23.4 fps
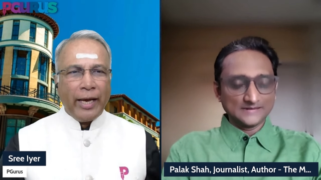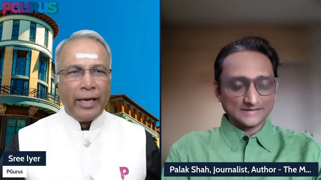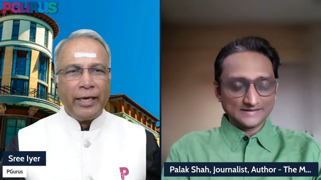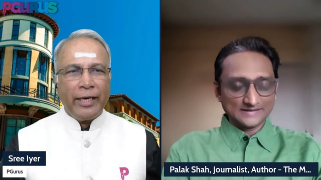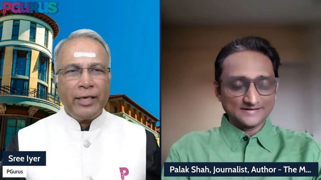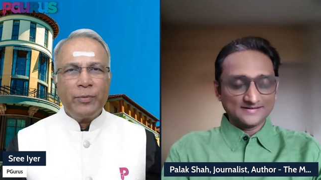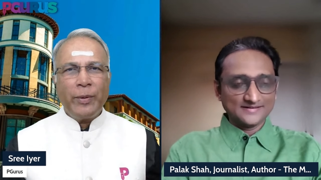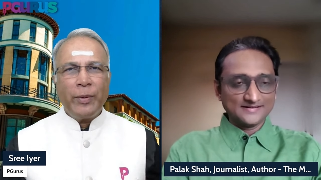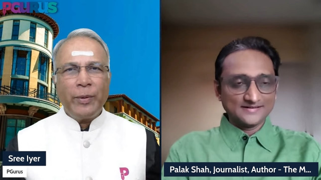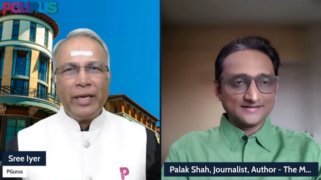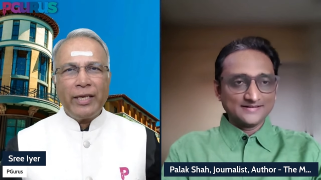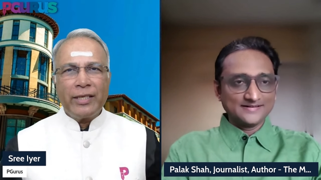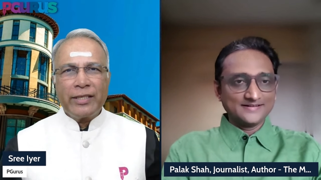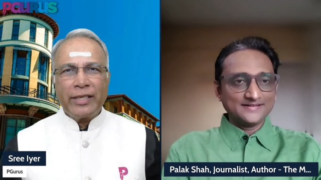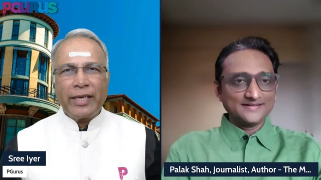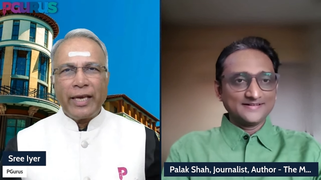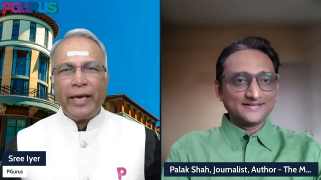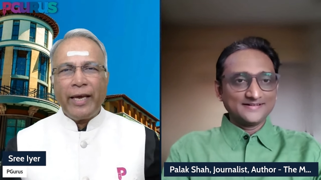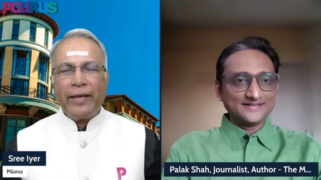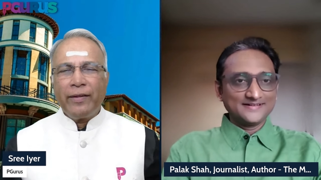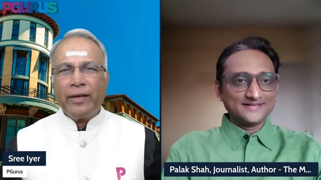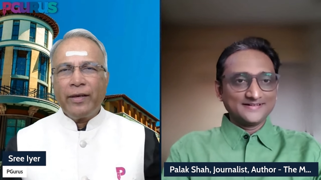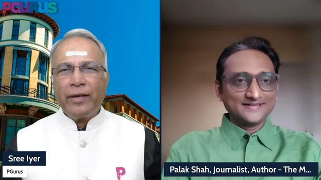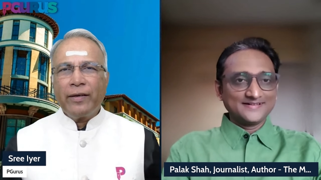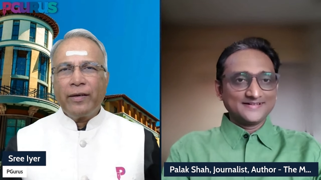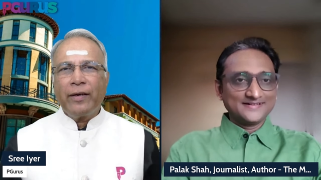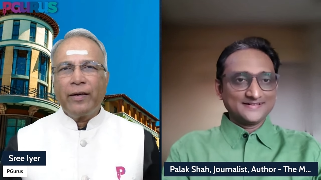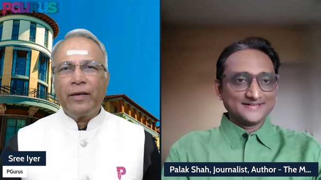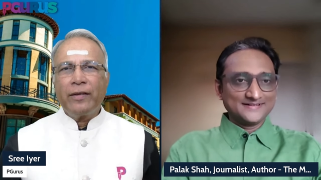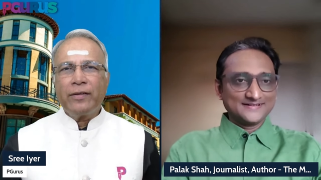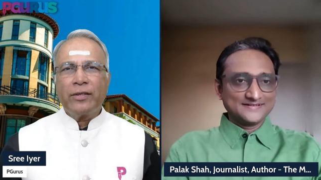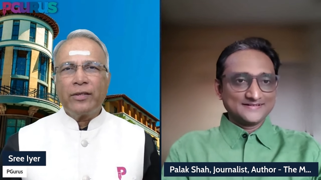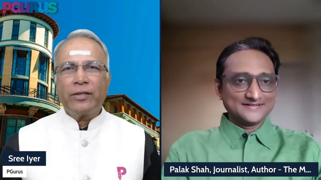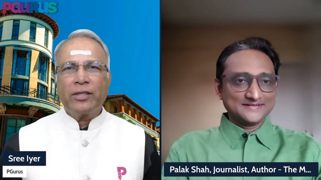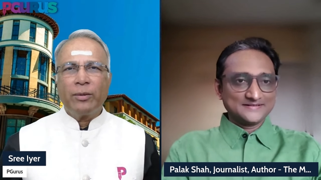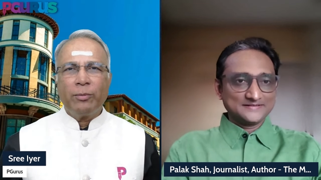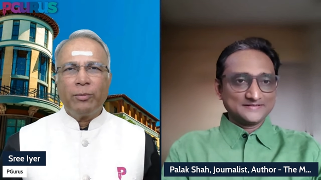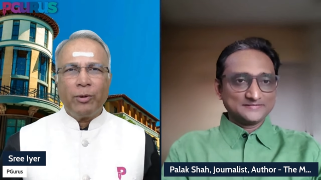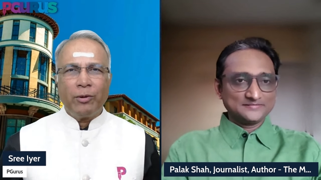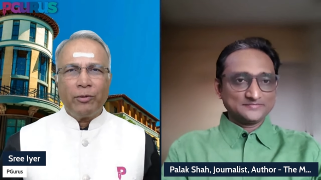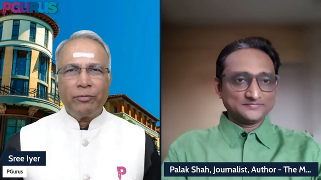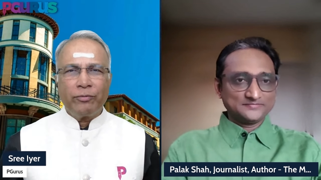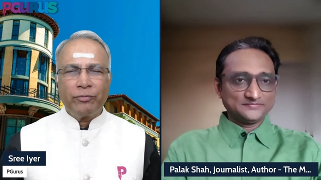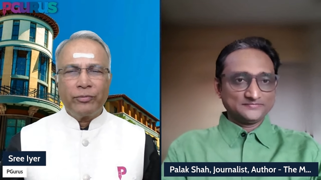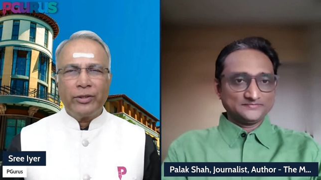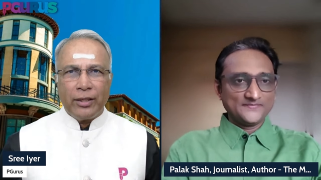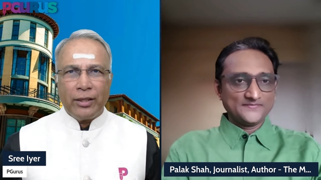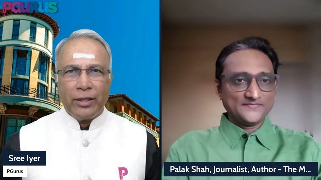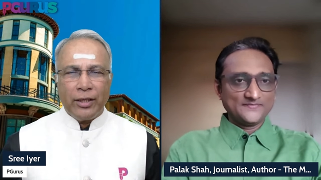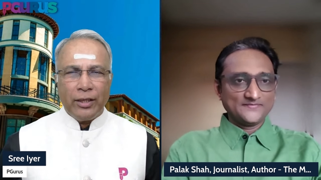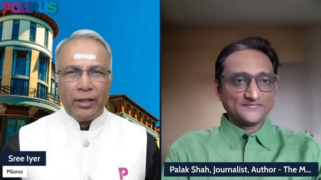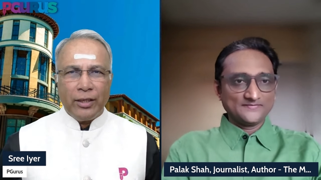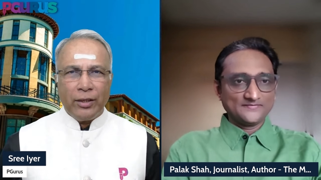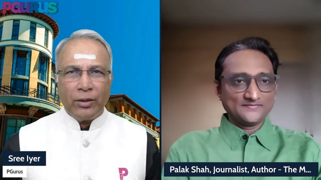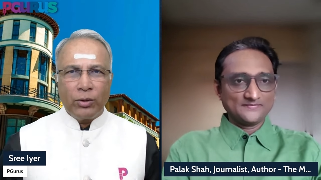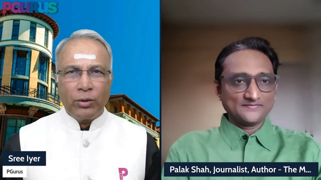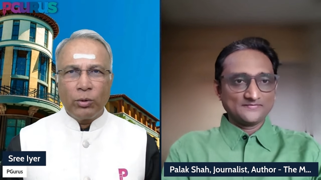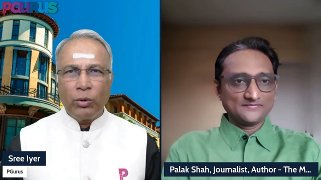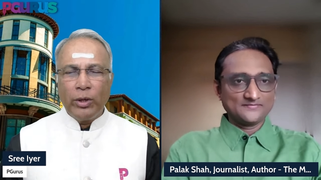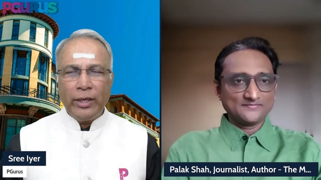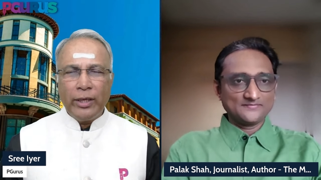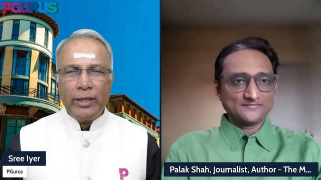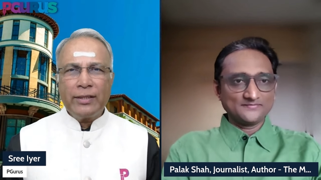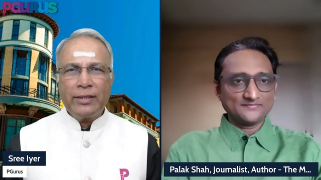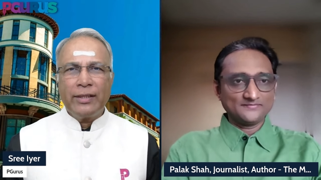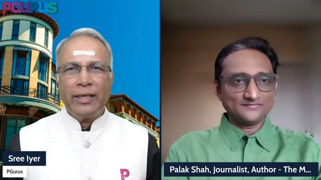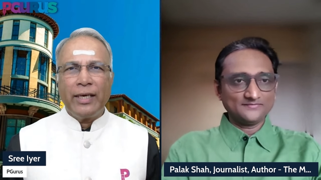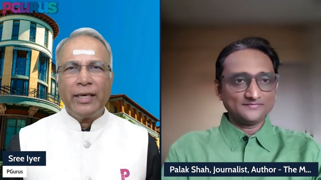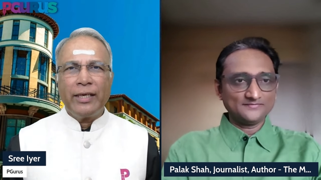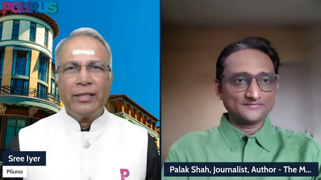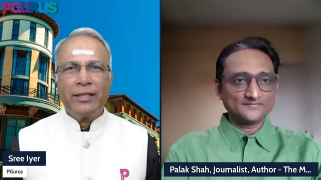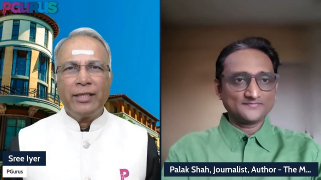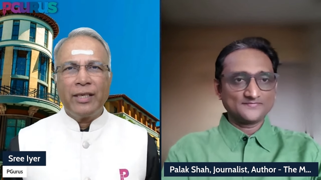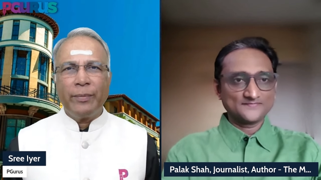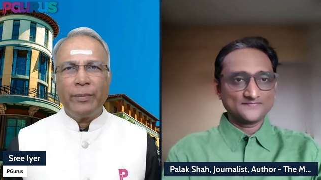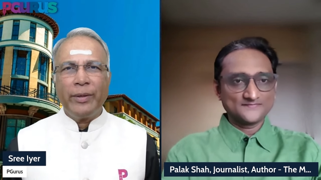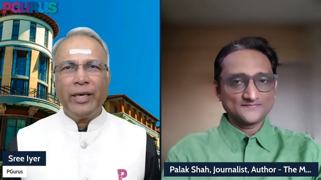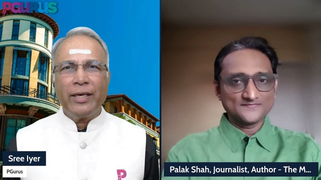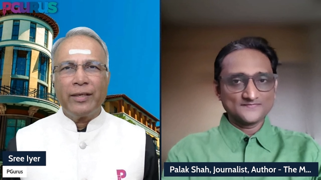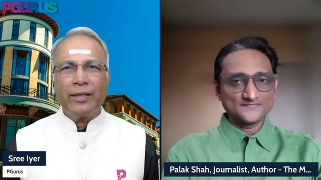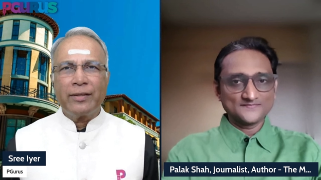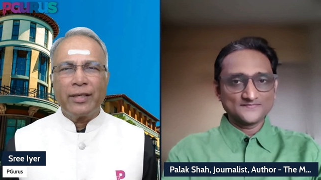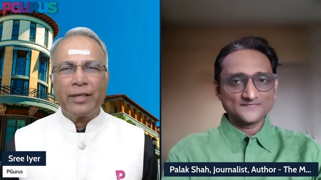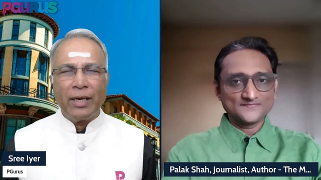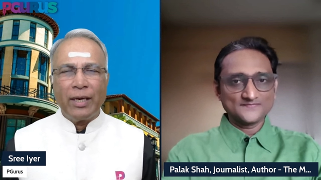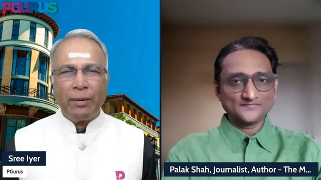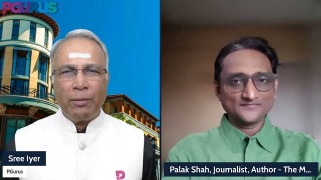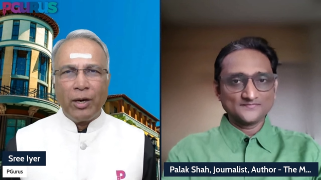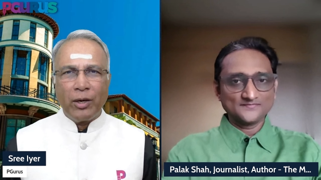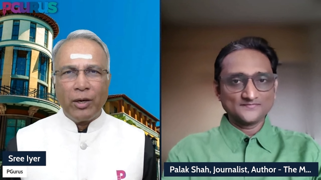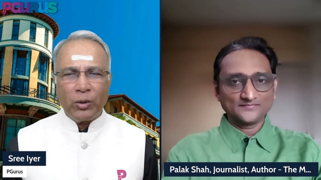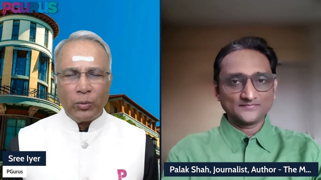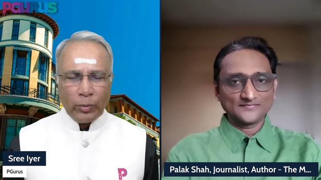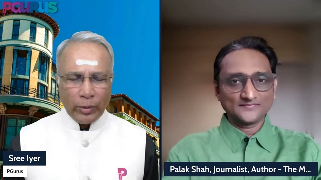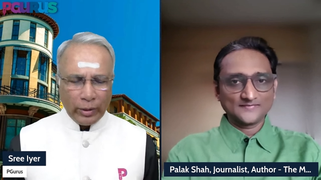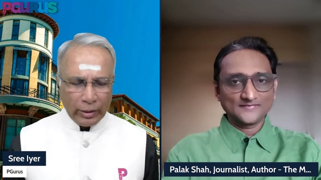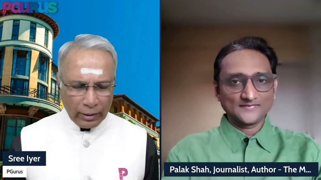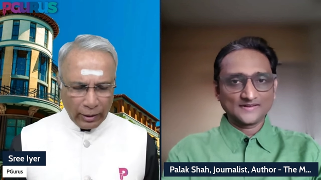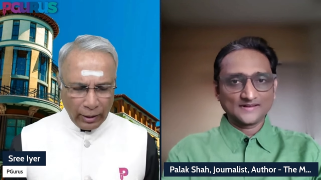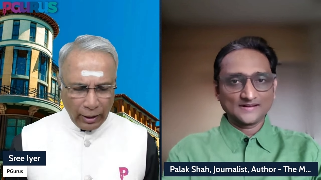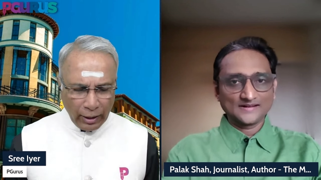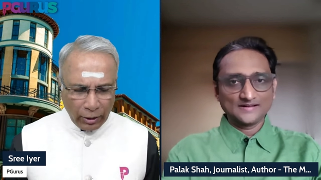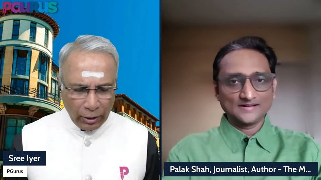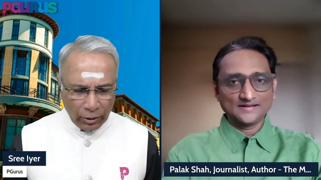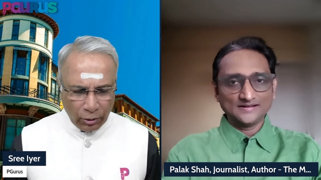Speaker 1: and it's been a scathing criticism of the rulings that SEBI has come out with.